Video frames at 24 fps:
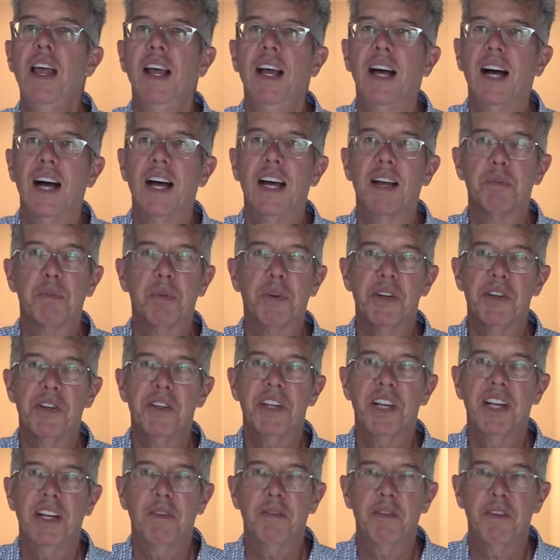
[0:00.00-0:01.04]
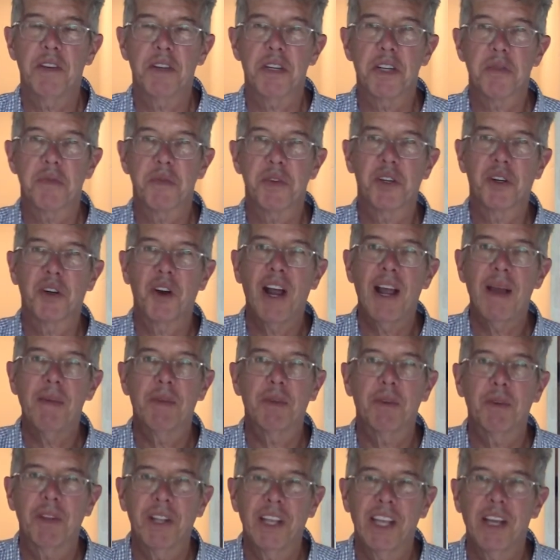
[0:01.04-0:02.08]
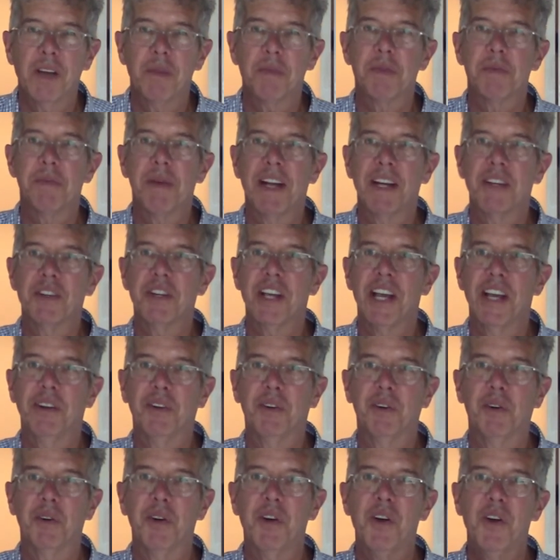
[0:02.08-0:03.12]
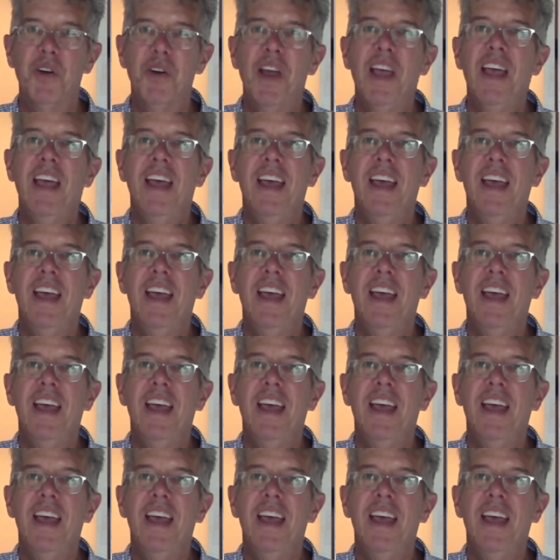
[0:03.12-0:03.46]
I appreciate if you subscribe. That really helps my channel grow.